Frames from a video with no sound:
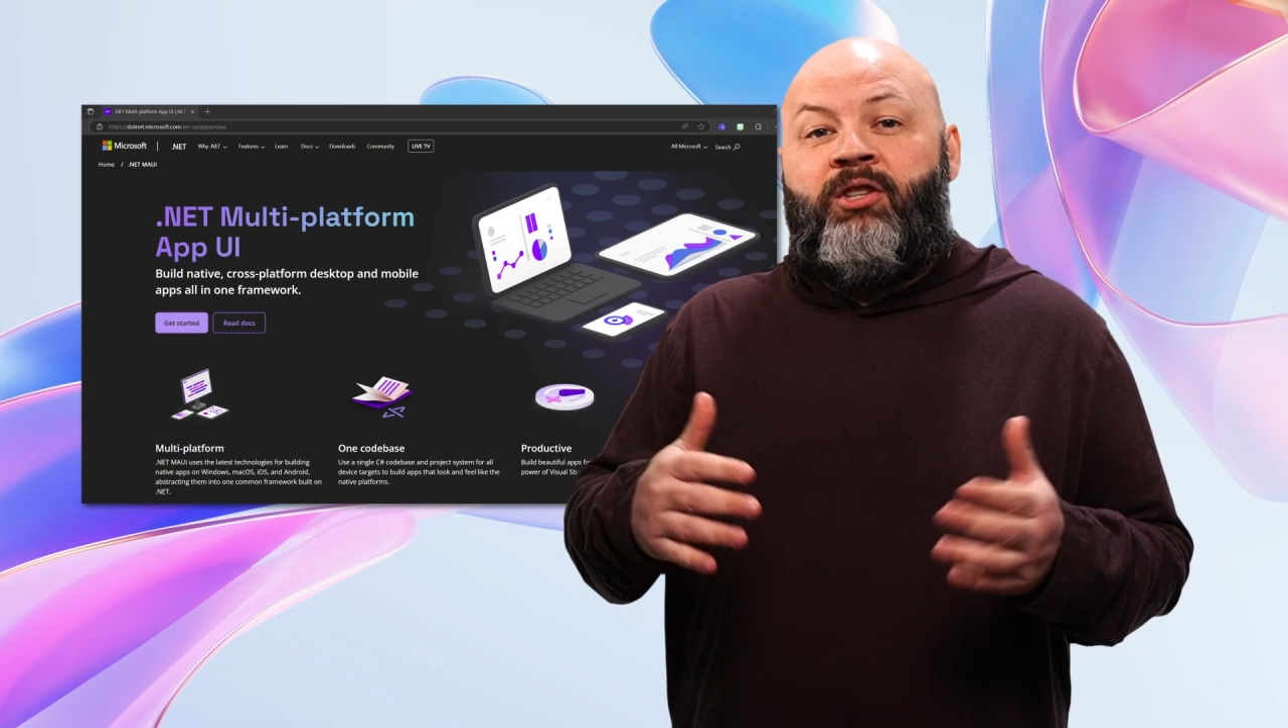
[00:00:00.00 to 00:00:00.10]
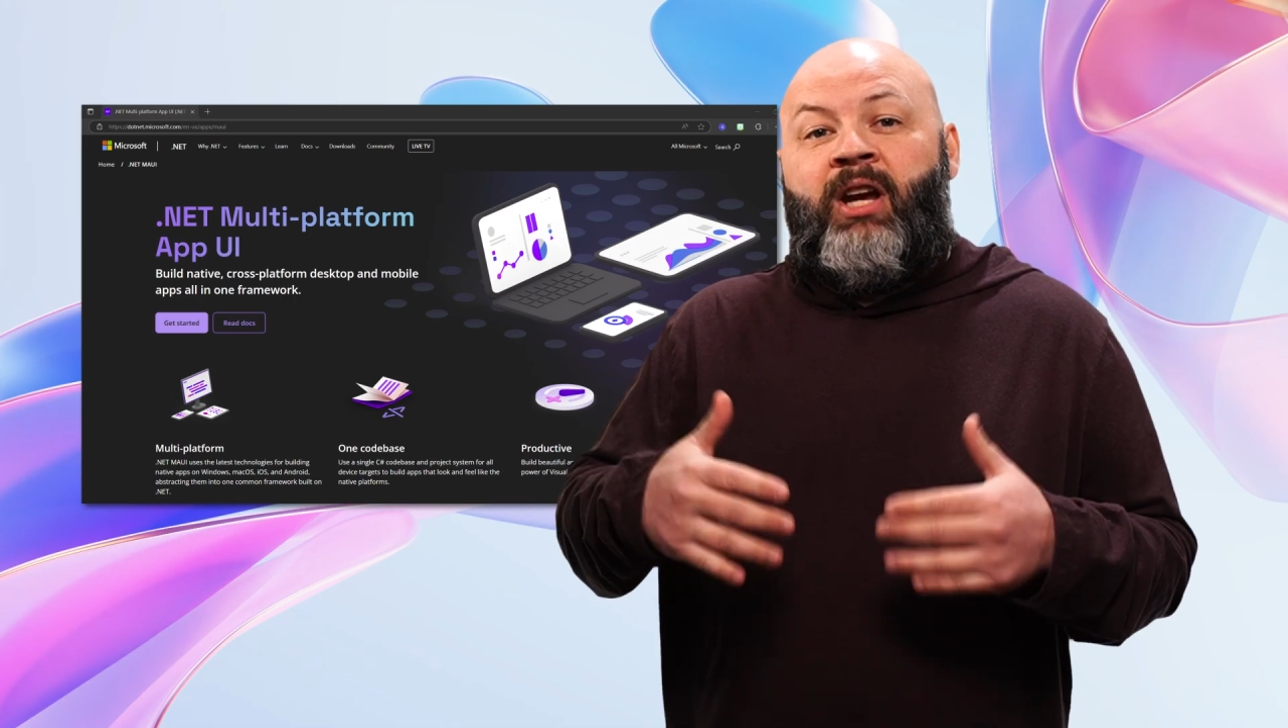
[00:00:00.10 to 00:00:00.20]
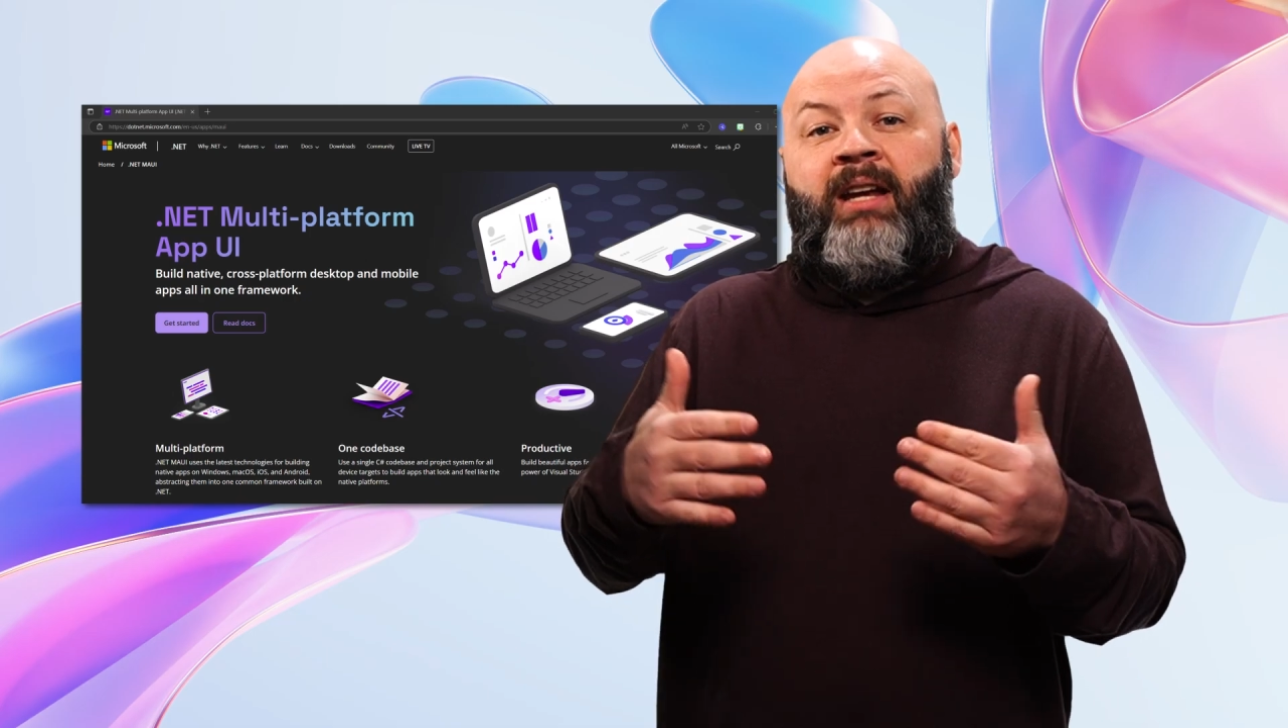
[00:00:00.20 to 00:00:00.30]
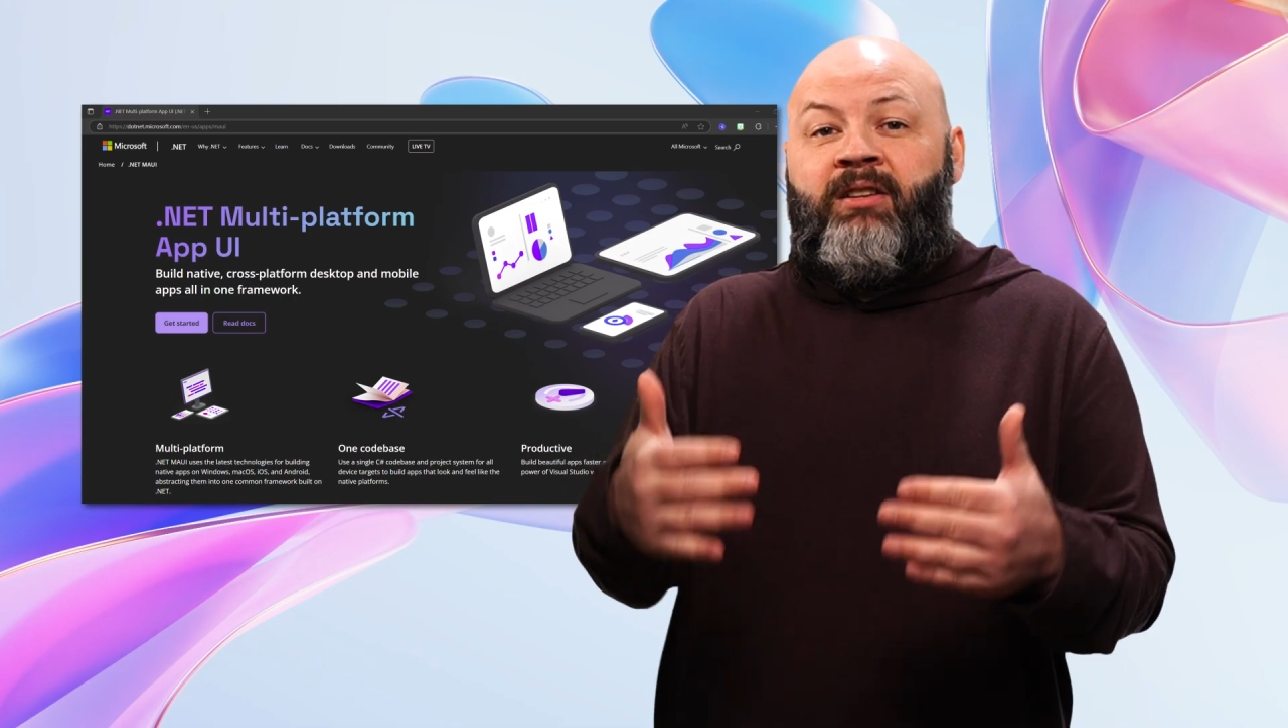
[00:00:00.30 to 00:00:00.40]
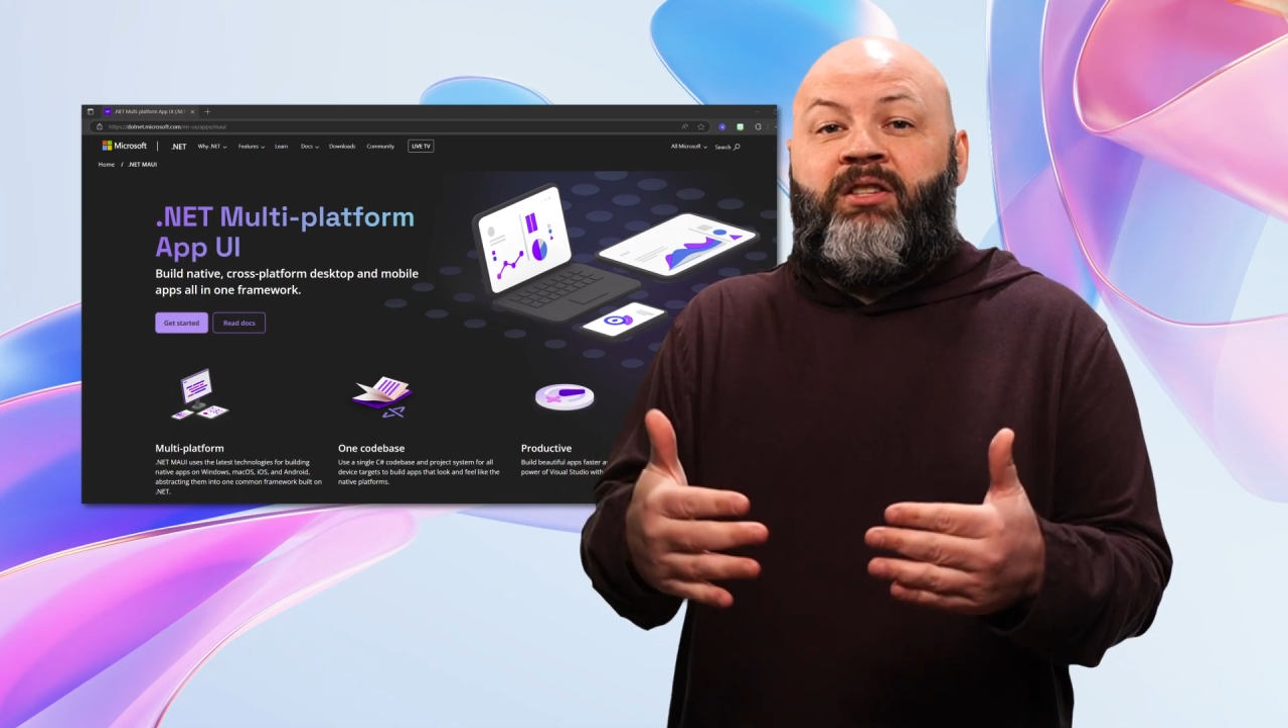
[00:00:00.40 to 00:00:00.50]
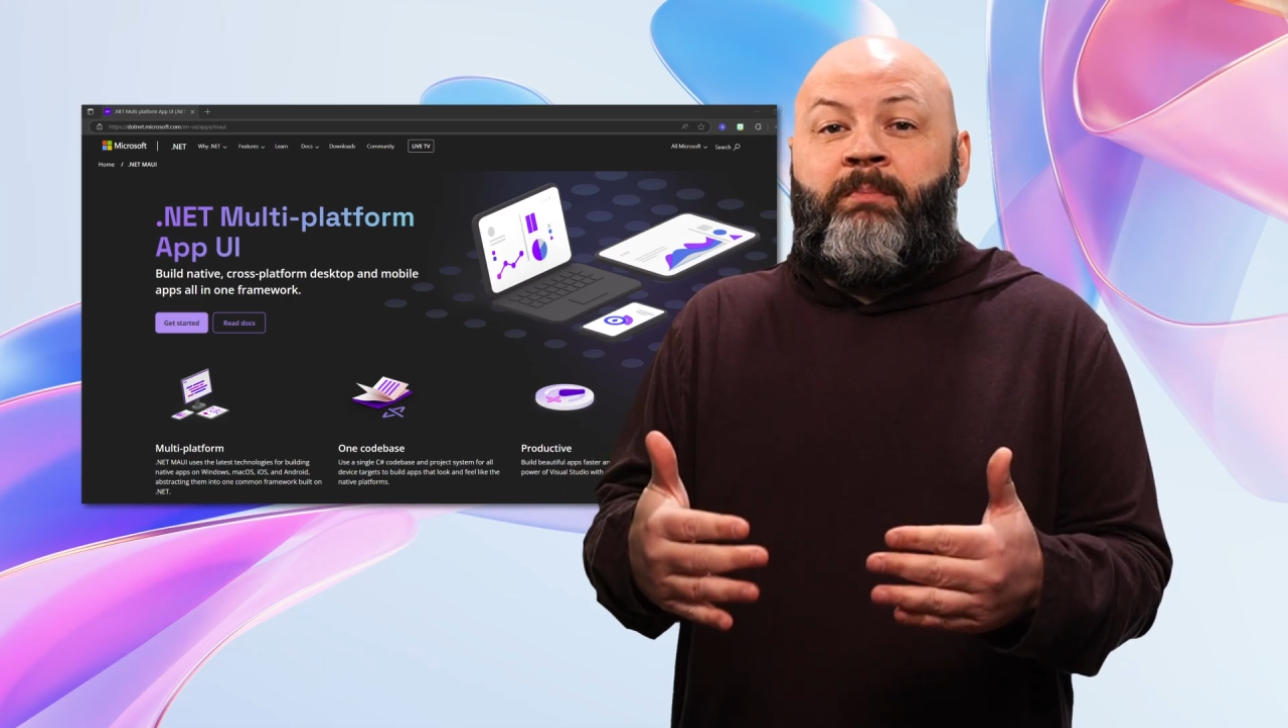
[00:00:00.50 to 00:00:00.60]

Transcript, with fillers: change its